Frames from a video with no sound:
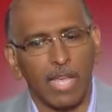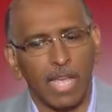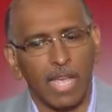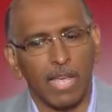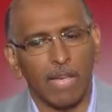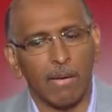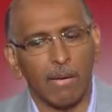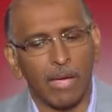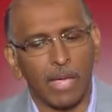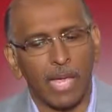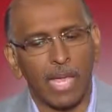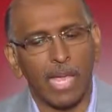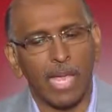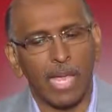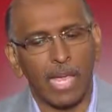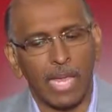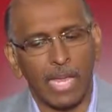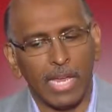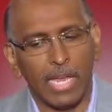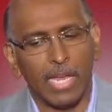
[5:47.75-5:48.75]
a big
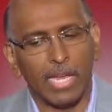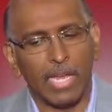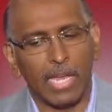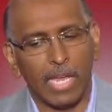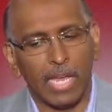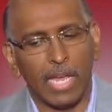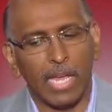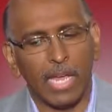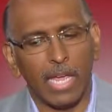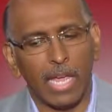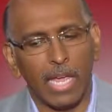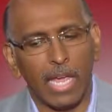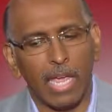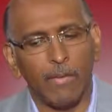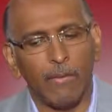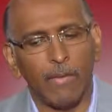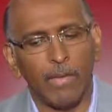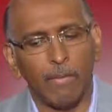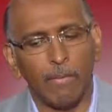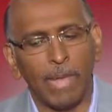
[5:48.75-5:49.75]
choice.
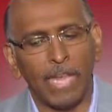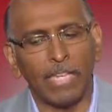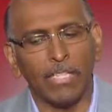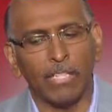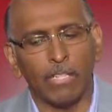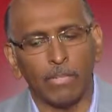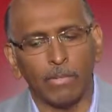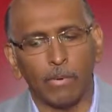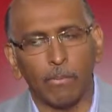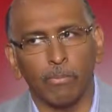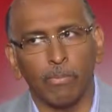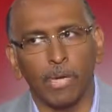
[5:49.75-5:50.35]
If either one.